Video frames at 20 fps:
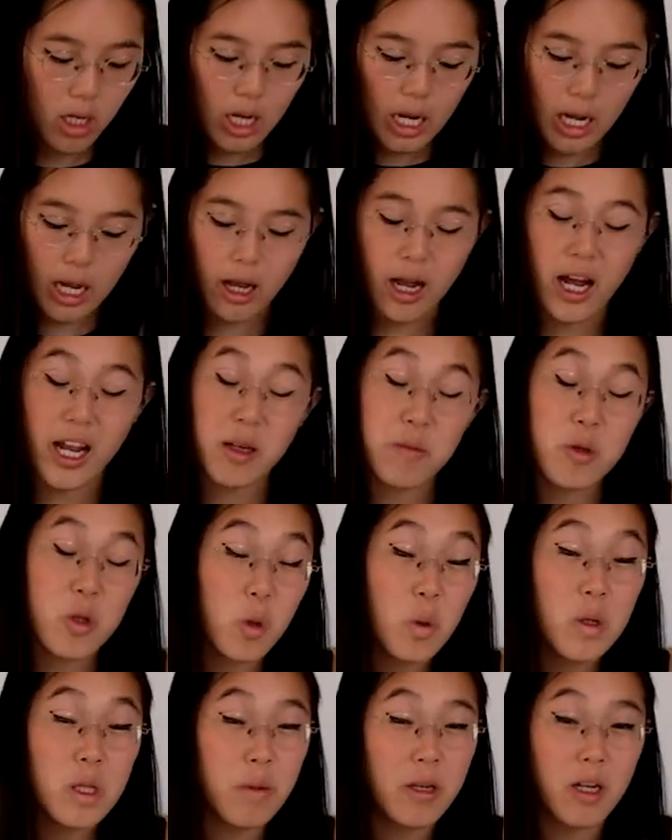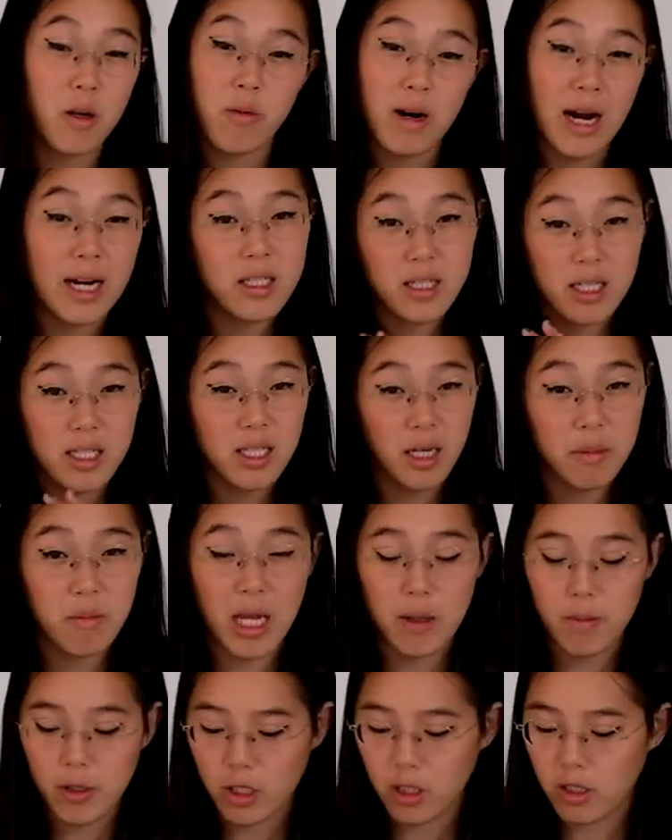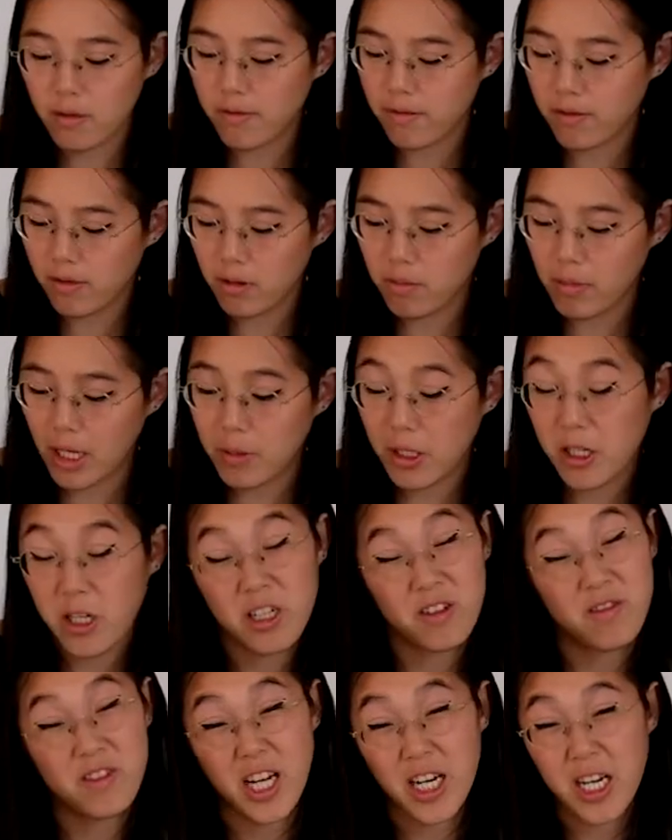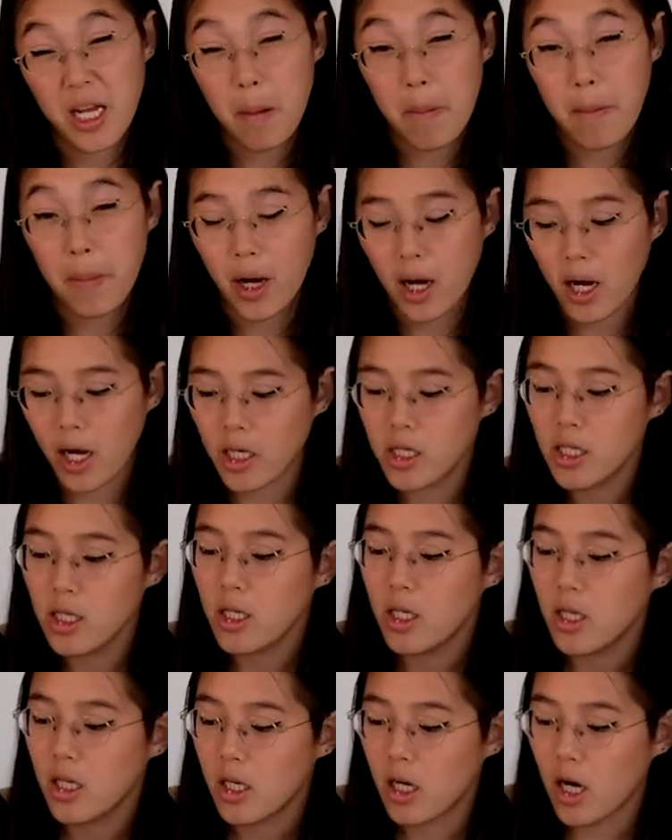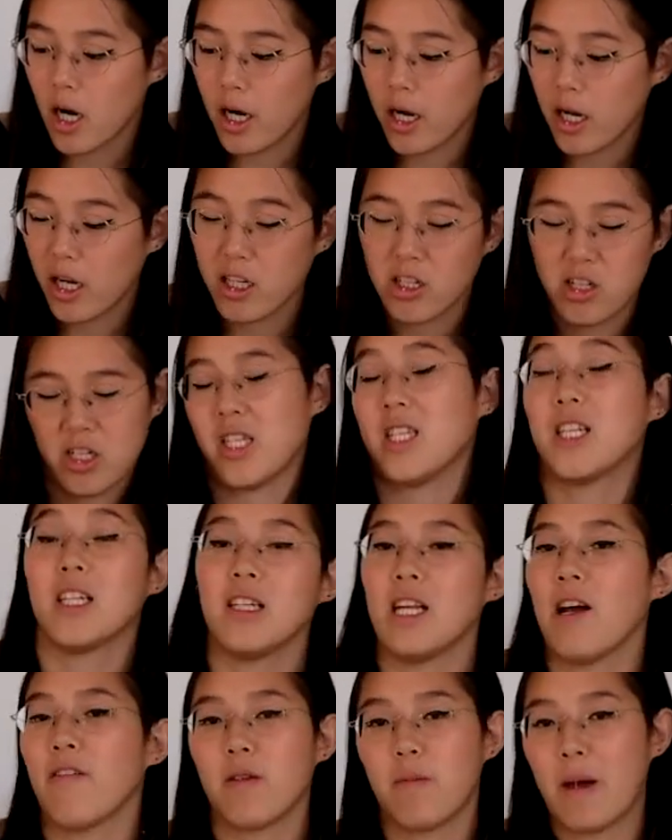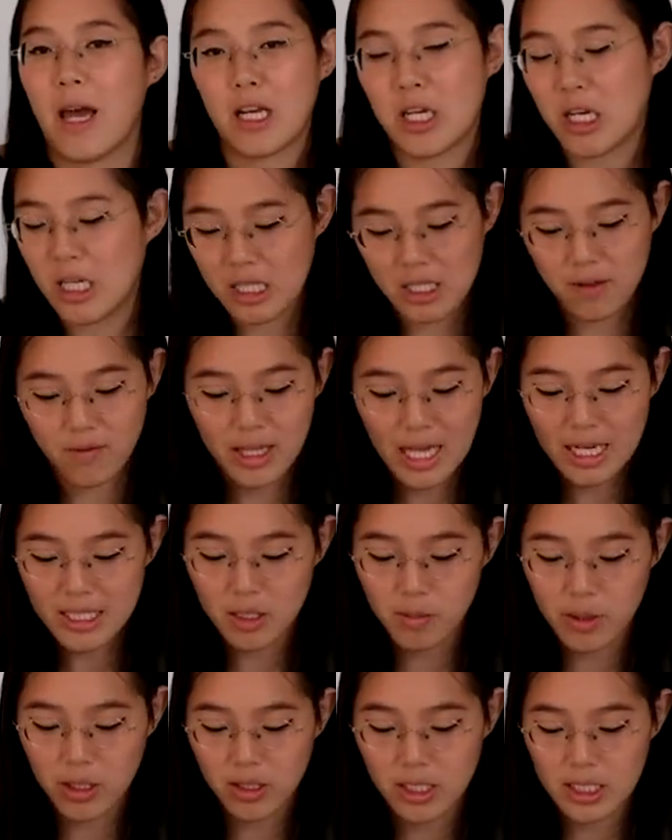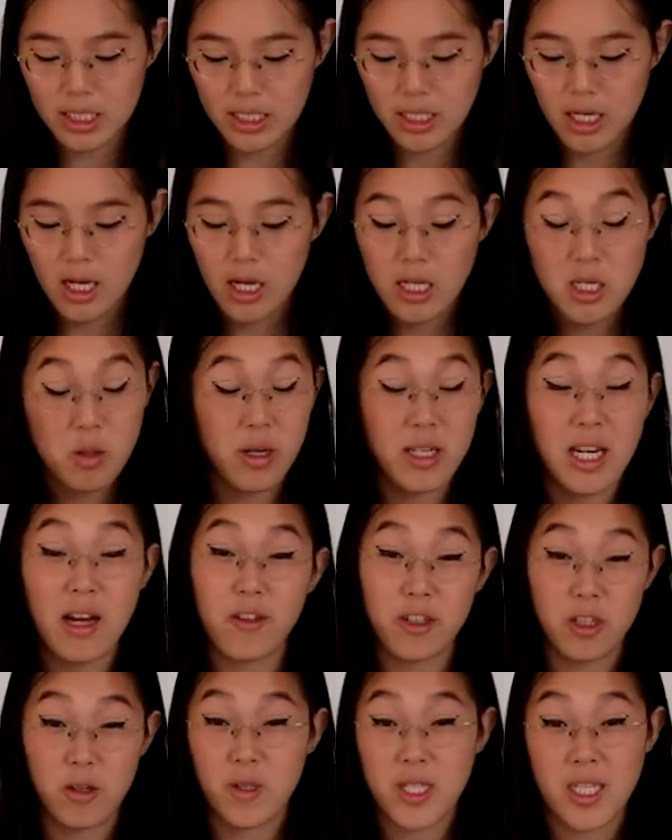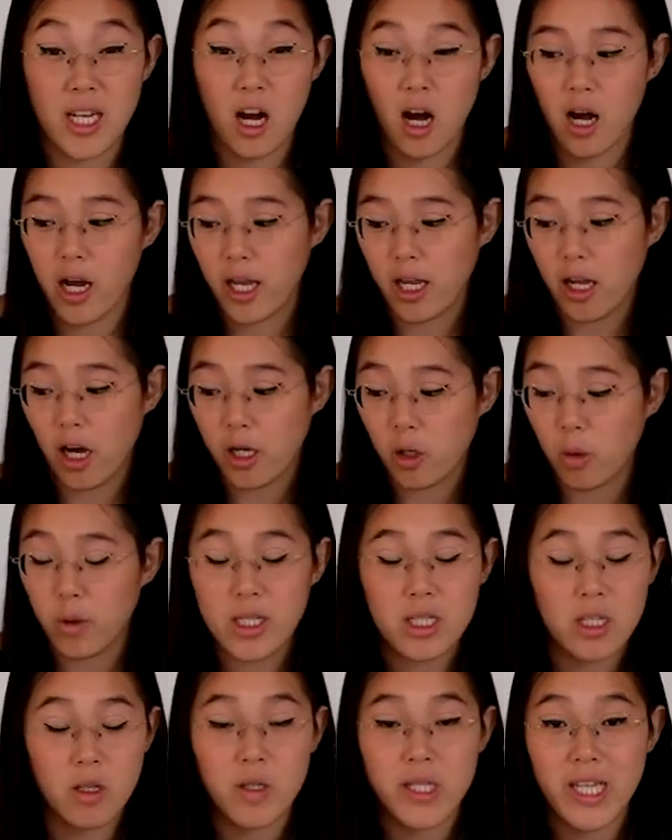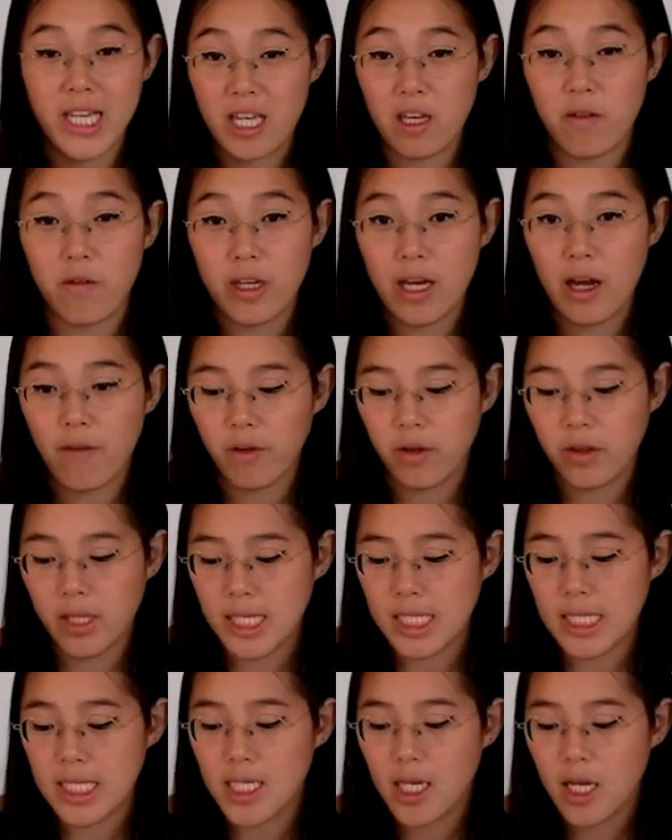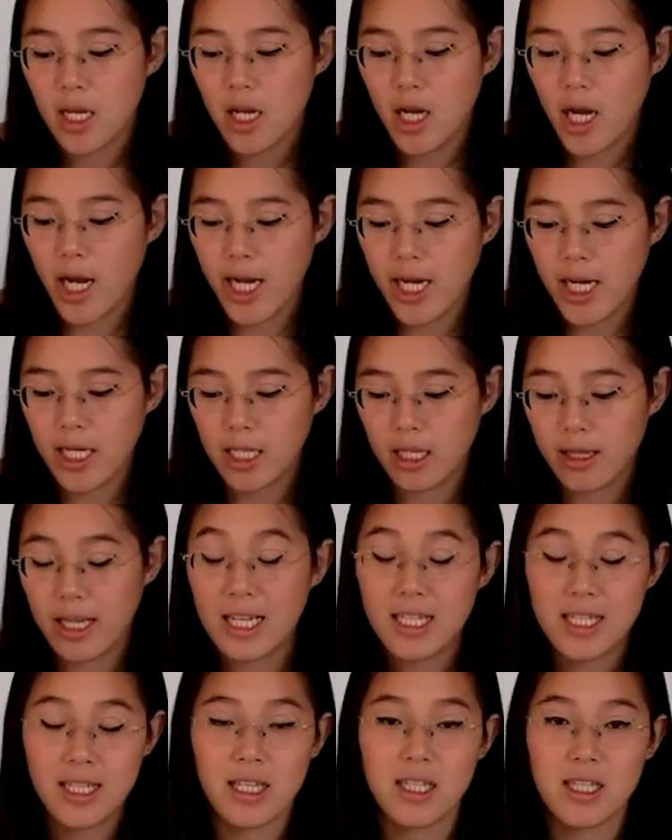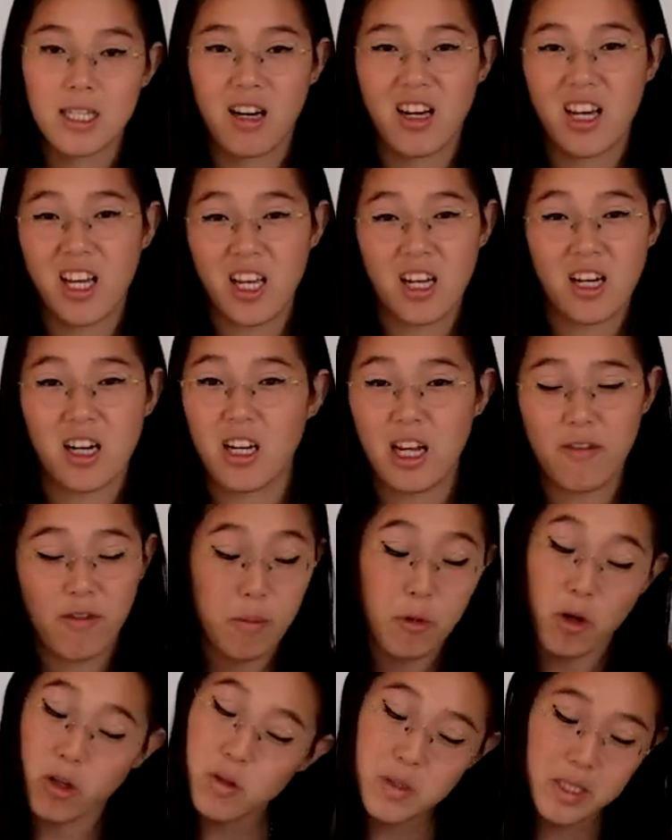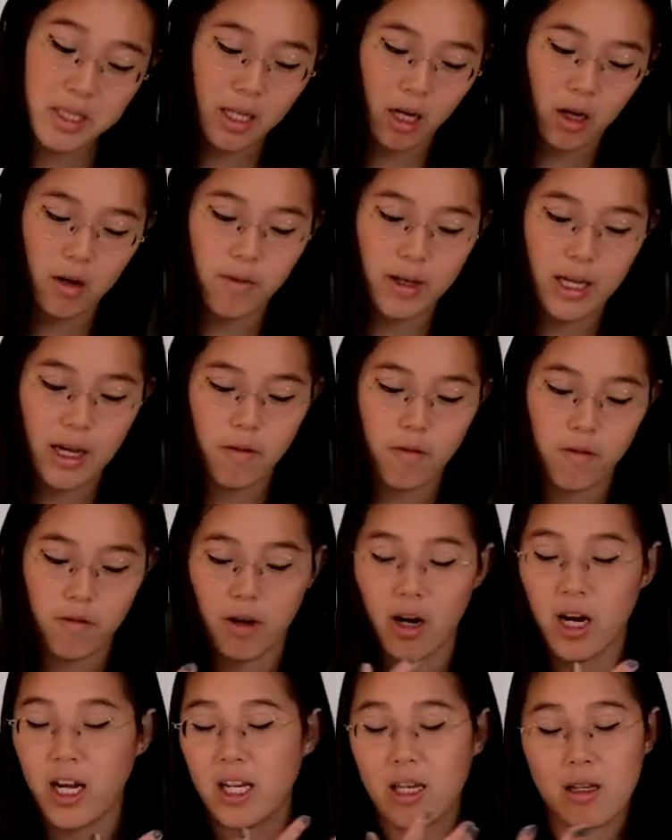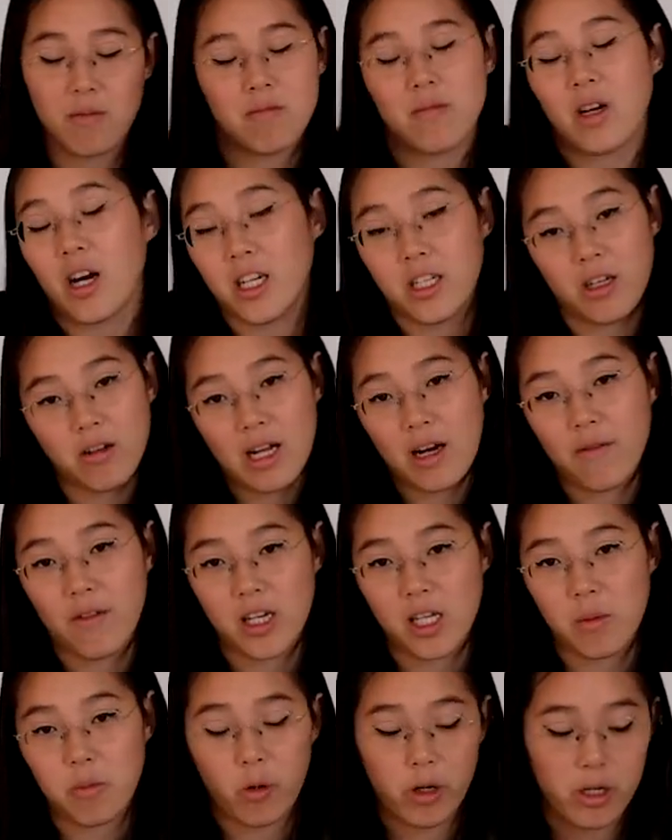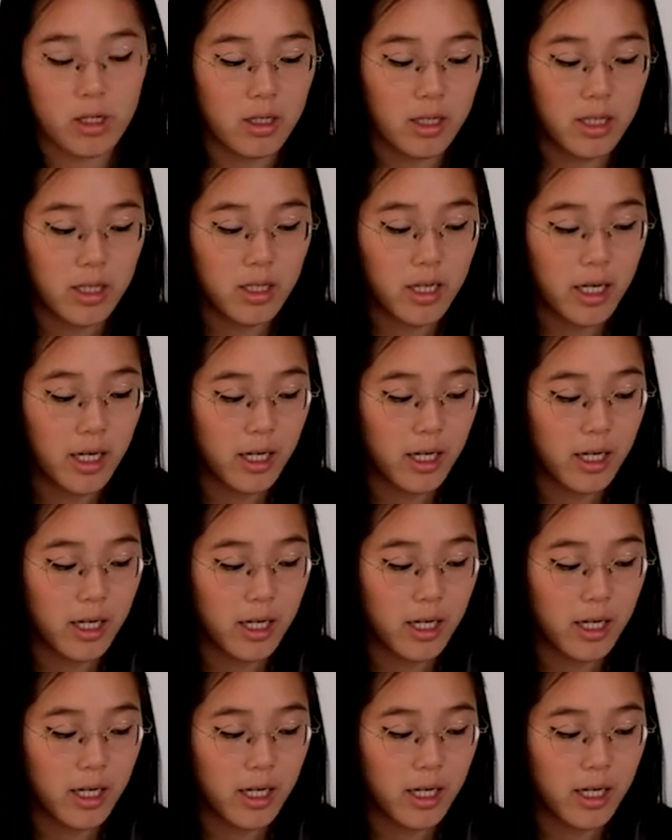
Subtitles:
And I'm sure with a bit of practice, I maybe could have done it, but I just didn't have the patience for that, to be honest. So I never used it. I always use the EVF on this. And in that sense, if I'm not using the OVF, I don't have any point in